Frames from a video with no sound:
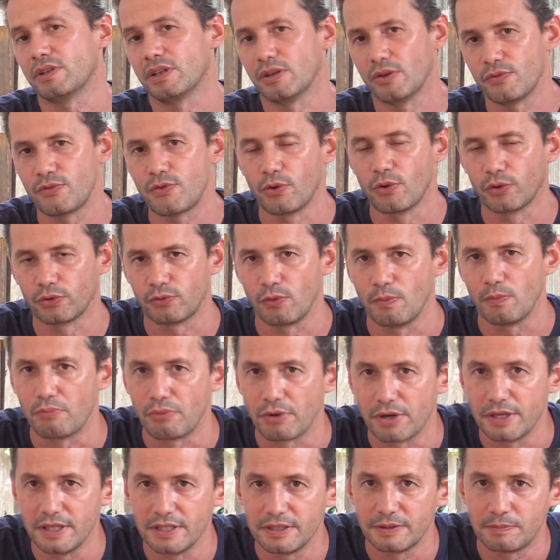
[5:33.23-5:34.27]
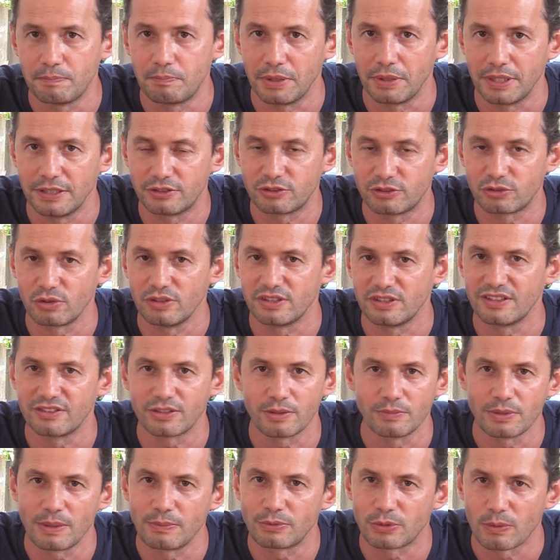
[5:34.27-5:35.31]
And of course for bread, pastries, and
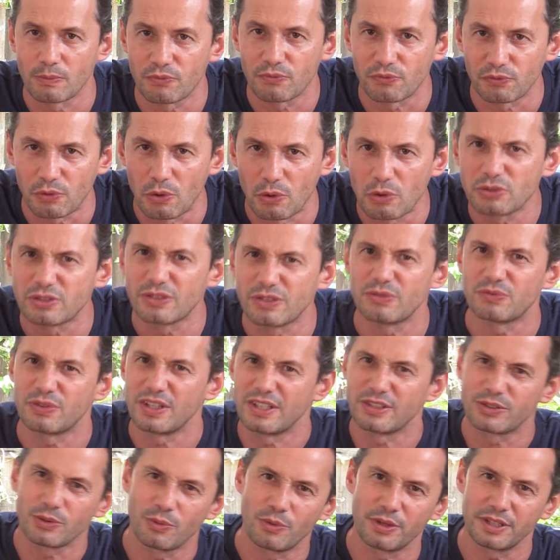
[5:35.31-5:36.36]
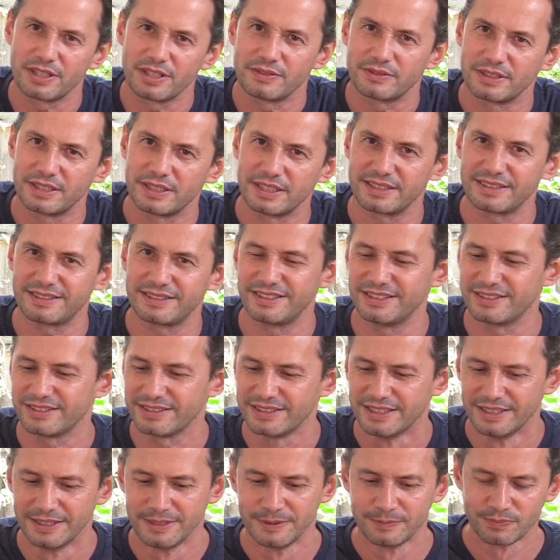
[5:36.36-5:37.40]
sometimes some frozen things or whatever,
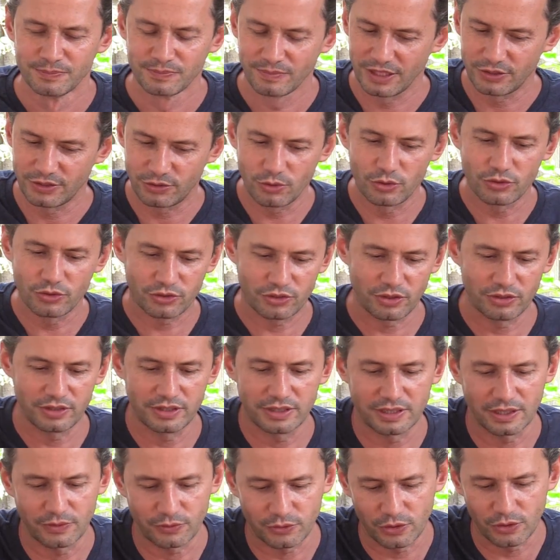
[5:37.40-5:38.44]
it's a good sturdy knife.